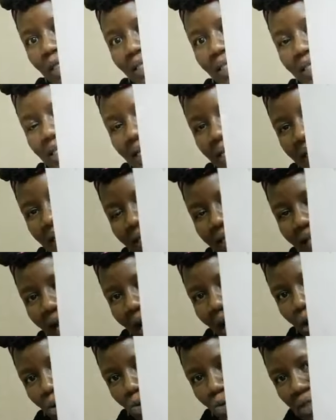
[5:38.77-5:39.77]
trace
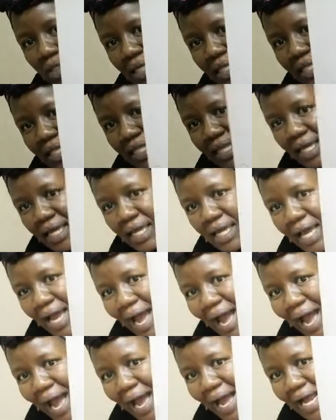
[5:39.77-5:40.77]
out the
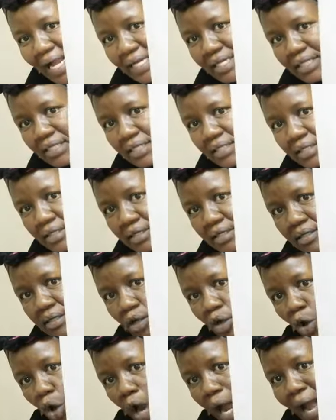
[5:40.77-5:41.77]
heart
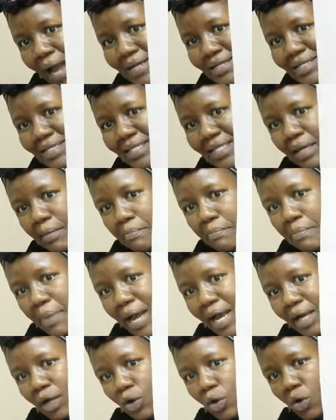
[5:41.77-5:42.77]
at the
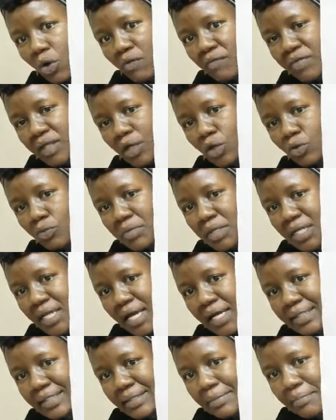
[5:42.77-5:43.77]
back of the
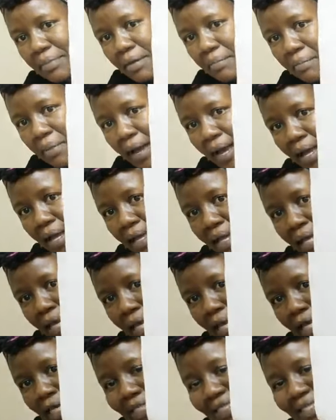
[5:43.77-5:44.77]
luminous paper,
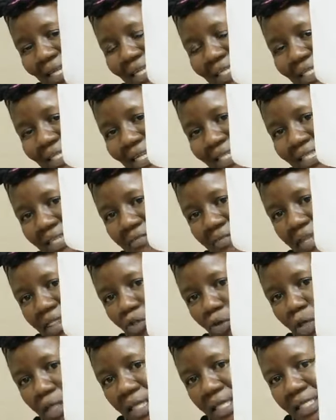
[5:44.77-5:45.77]
such that
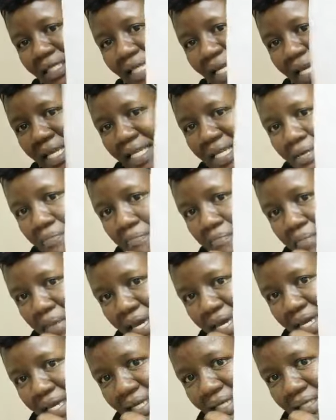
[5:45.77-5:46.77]
even though there's any
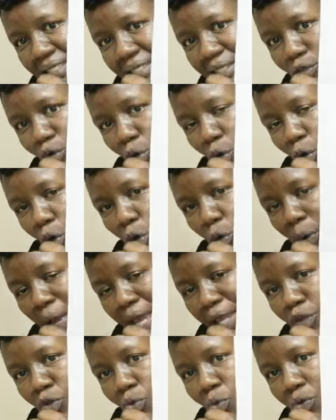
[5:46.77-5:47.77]
mess or
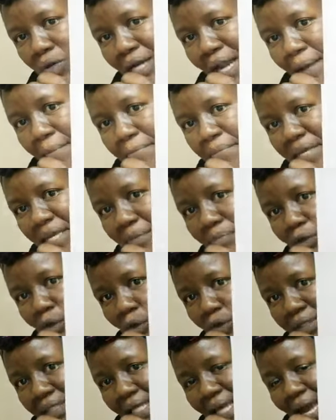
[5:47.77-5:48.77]
where you rub it
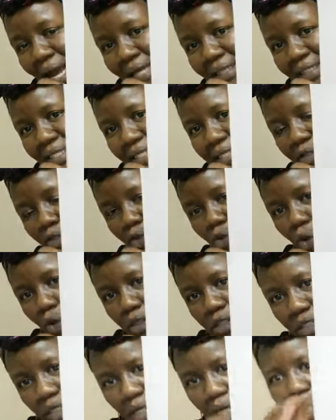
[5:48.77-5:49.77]
because the heart has
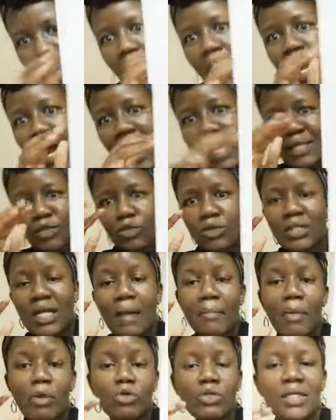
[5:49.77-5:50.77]
not
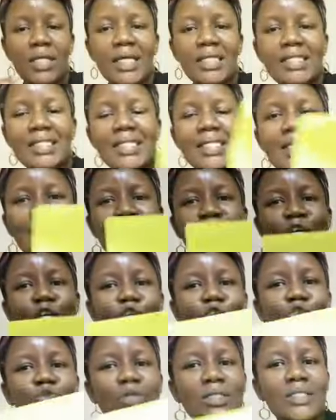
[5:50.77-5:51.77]
come out nicely,
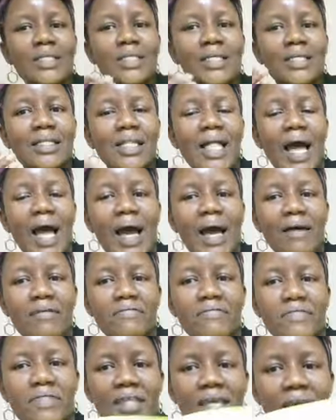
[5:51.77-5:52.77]
you still
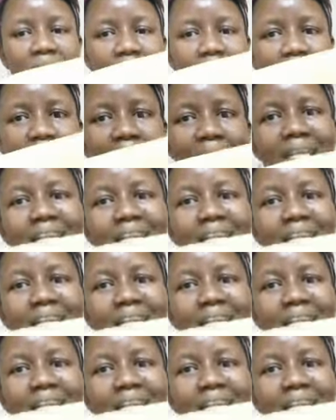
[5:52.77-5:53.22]
have the